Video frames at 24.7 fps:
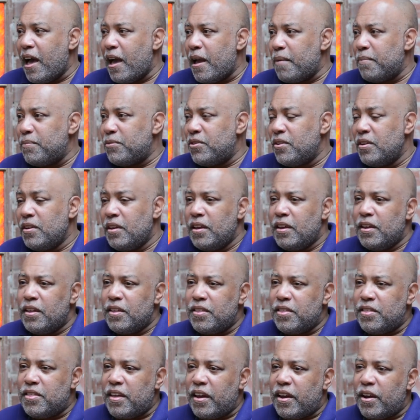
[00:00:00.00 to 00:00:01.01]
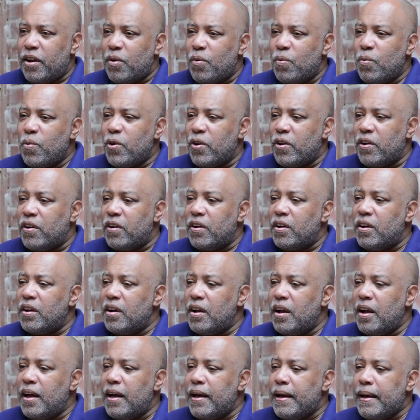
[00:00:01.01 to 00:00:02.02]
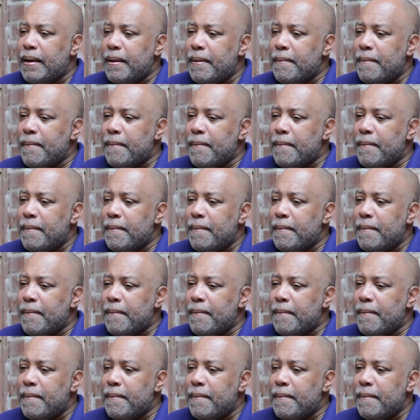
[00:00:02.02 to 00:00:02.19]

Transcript: times, there were